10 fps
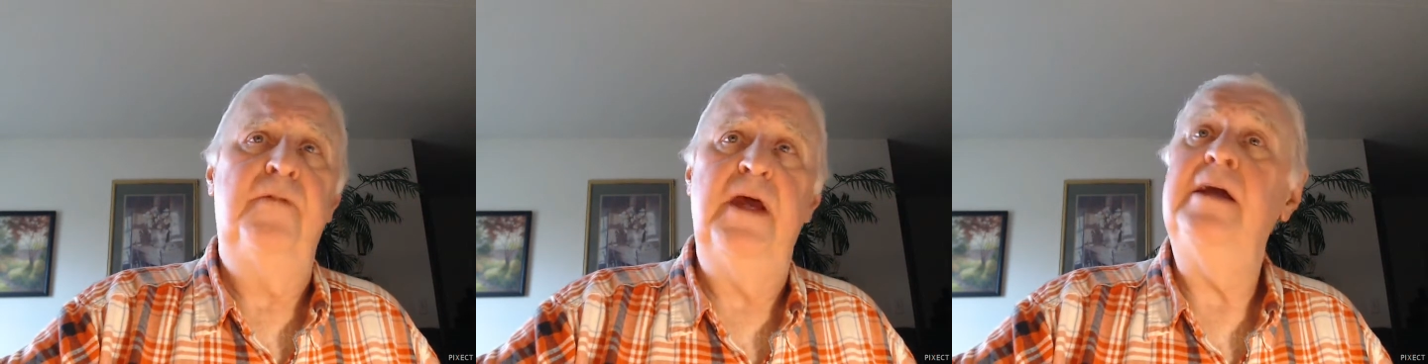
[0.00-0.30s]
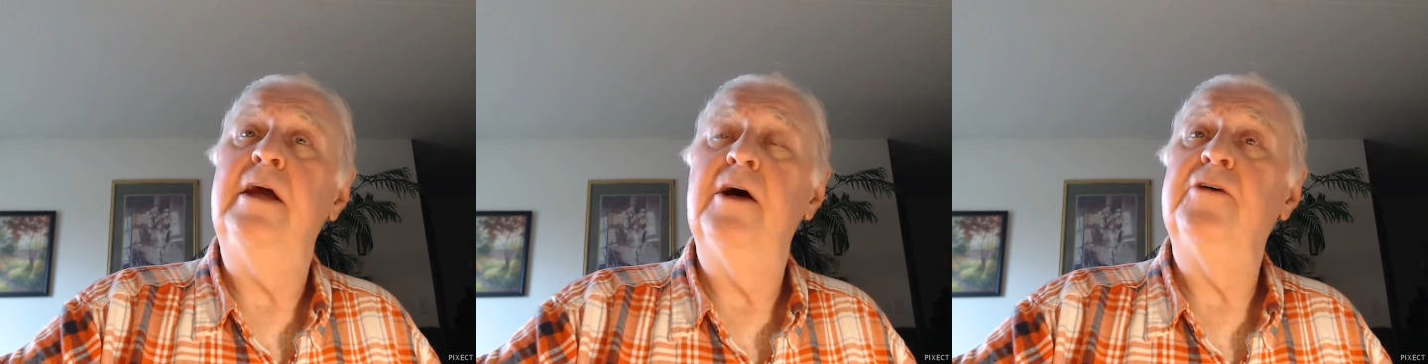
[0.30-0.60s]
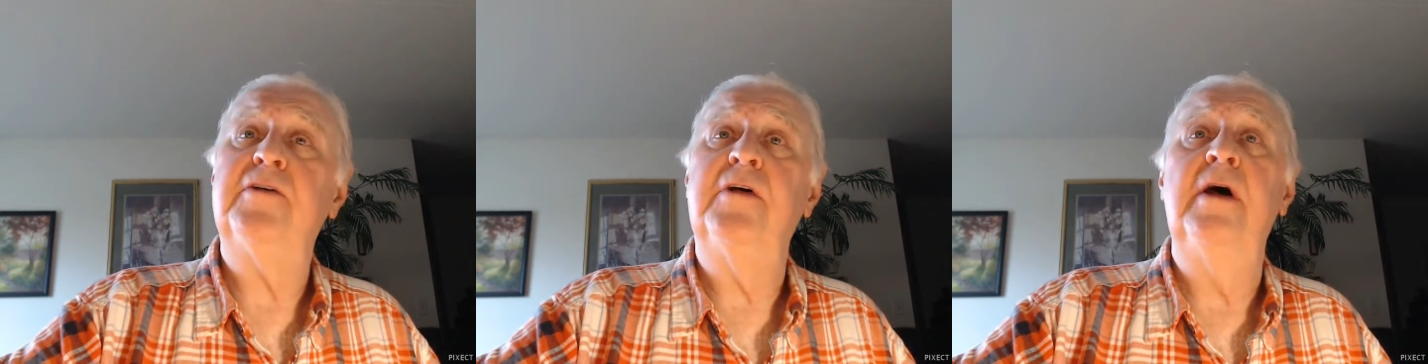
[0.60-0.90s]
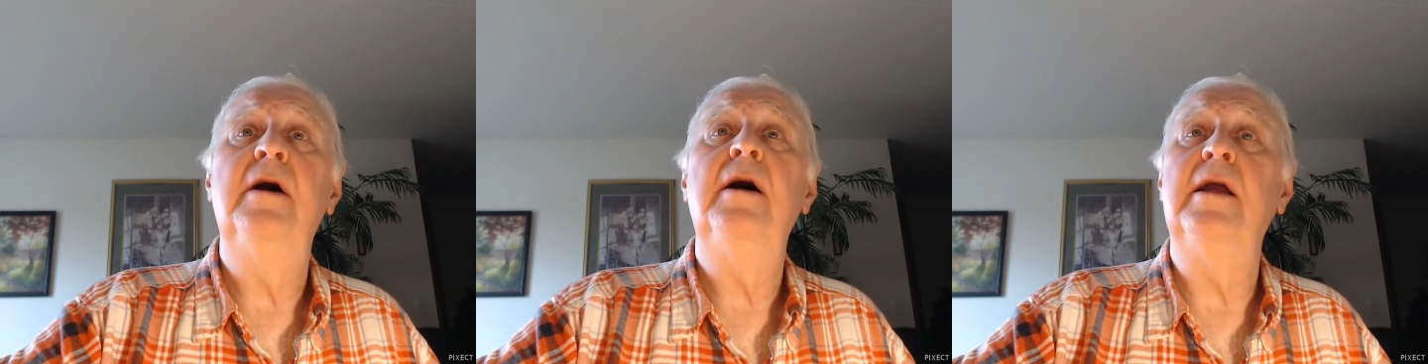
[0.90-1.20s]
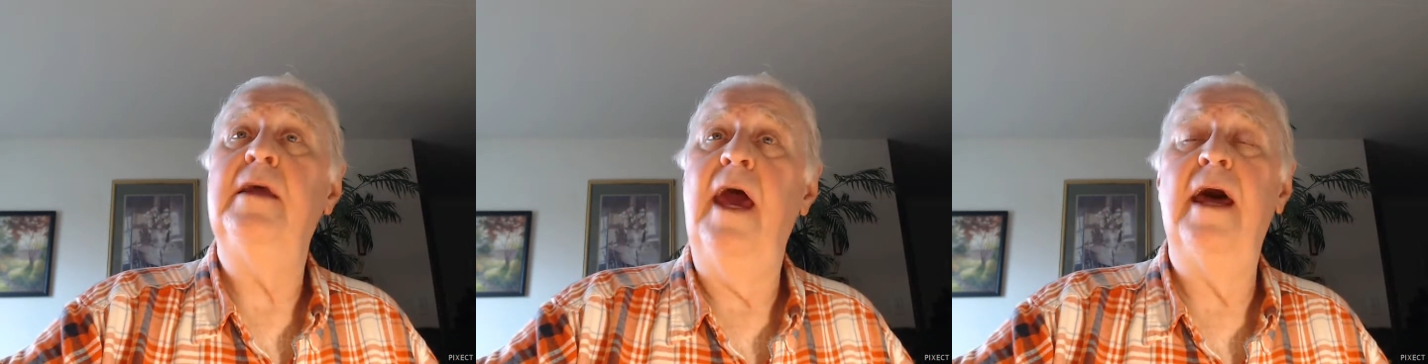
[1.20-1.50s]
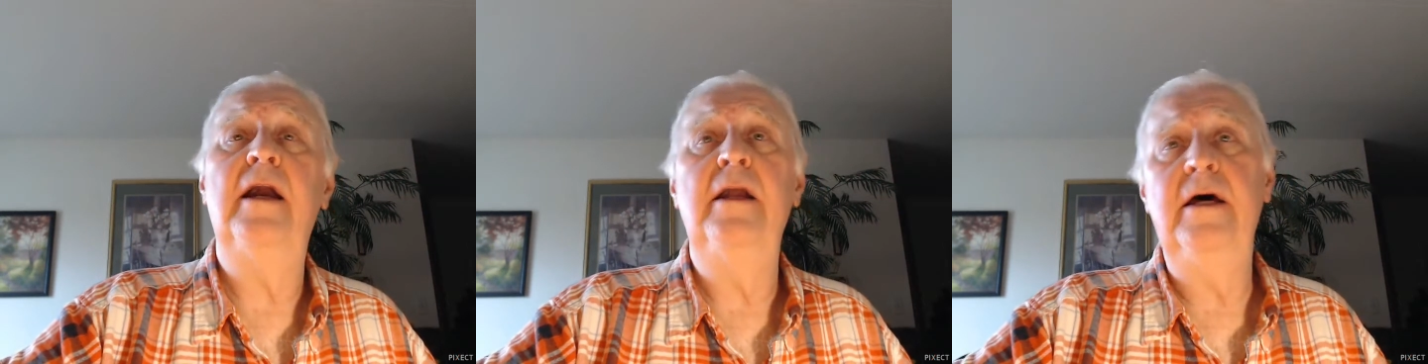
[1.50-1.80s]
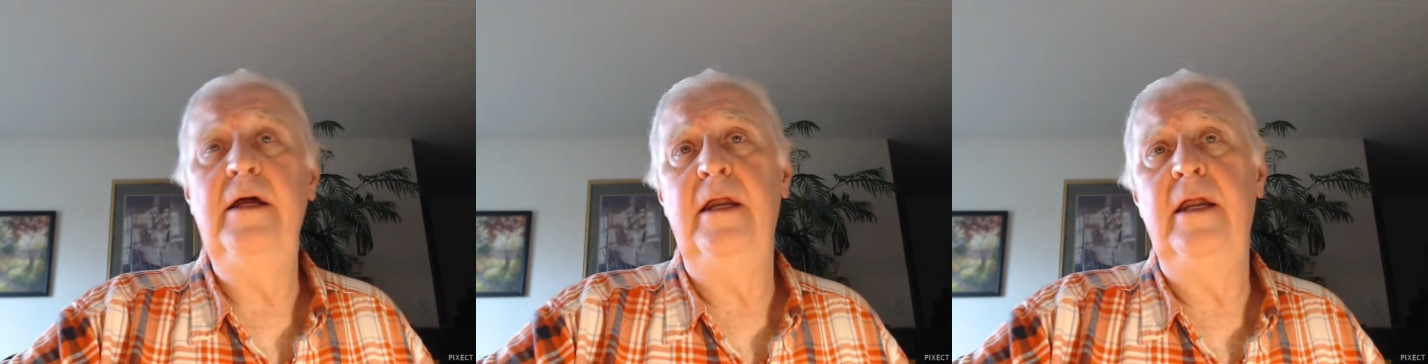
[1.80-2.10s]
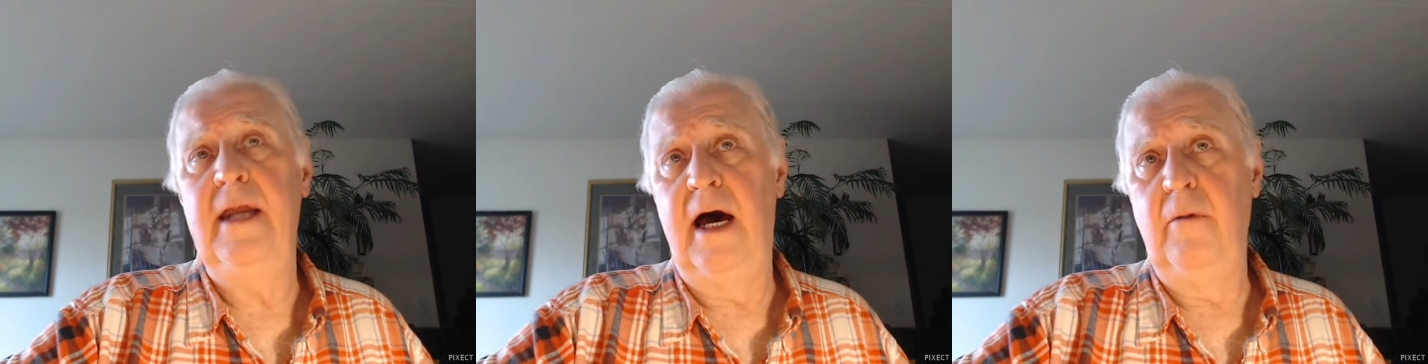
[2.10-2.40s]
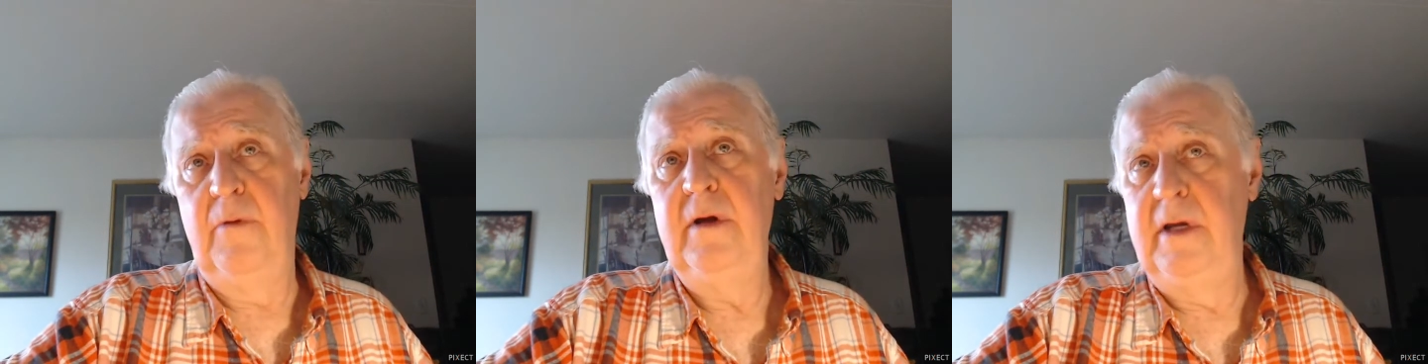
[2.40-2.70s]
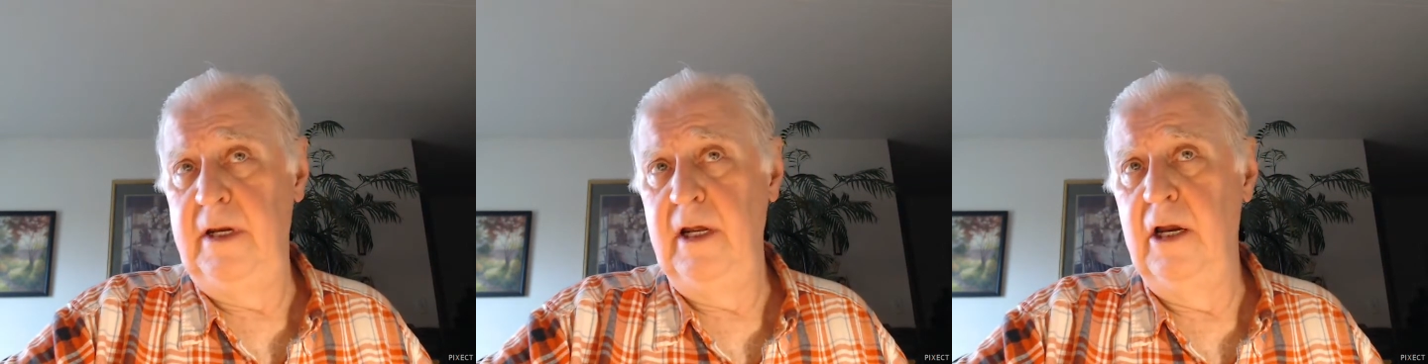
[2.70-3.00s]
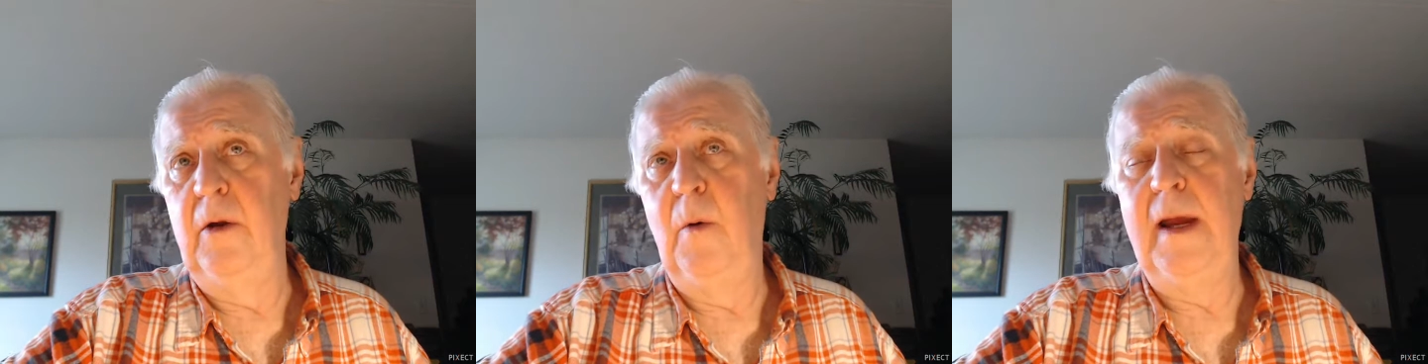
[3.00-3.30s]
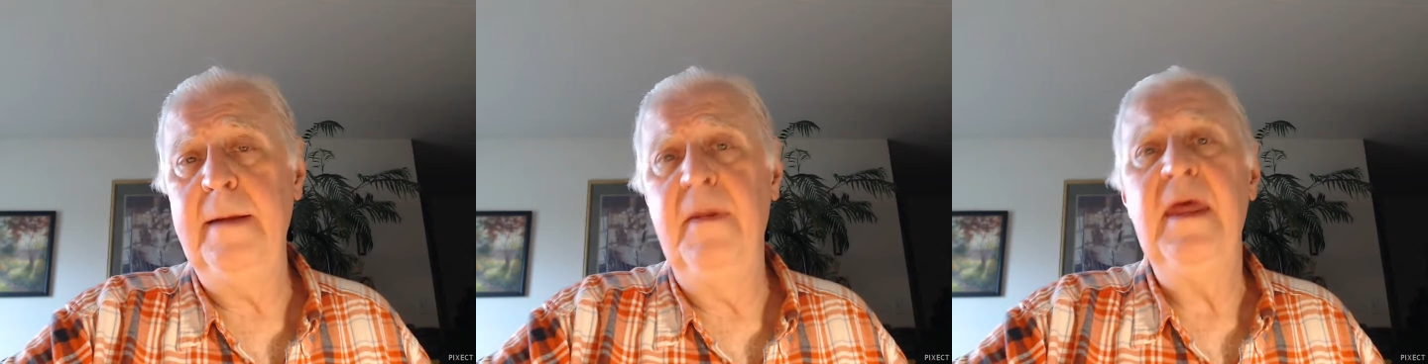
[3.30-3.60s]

10 years in Canada and now in Illinois.